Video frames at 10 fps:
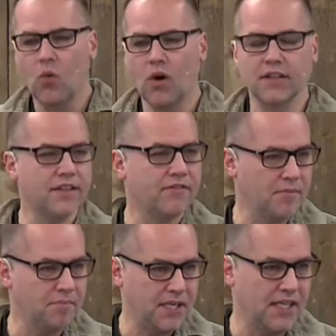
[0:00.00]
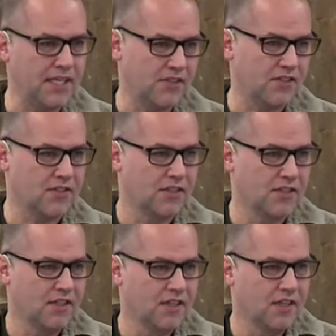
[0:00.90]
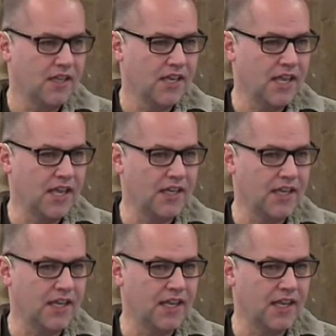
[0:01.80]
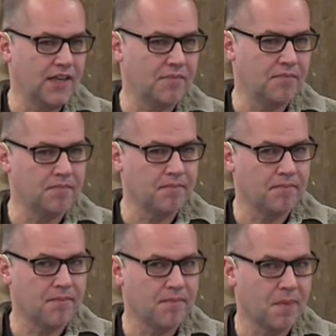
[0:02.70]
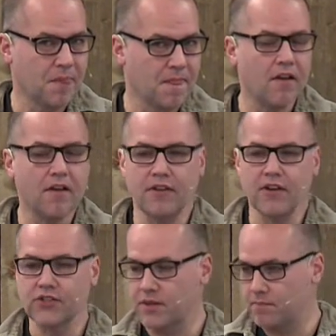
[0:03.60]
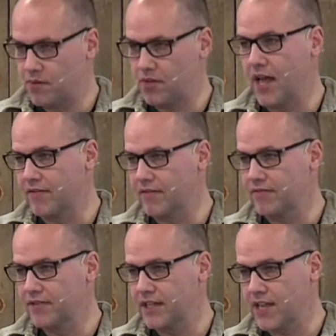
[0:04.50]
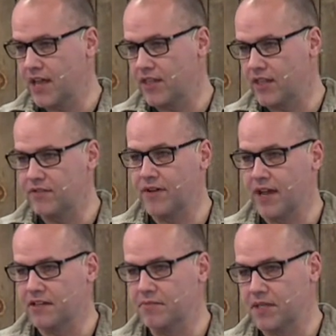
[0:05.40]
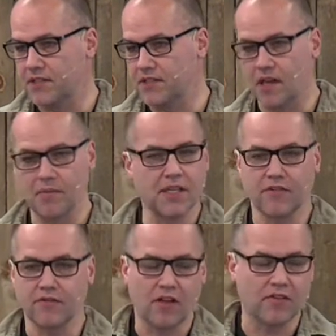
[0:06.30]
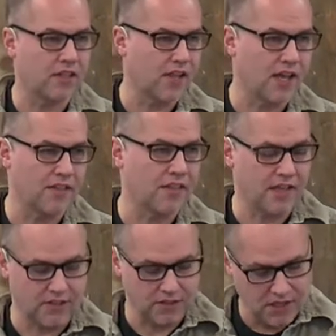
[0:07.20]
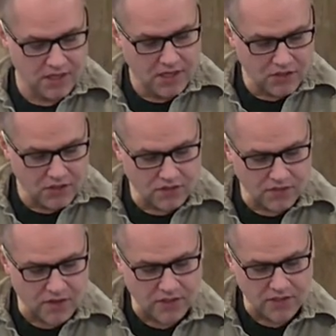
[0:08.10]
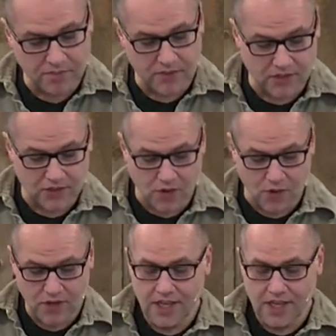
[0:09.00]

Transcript: to live at peace and a very simple life is how they define peace. Not being involved in a lot of things, just very simply. So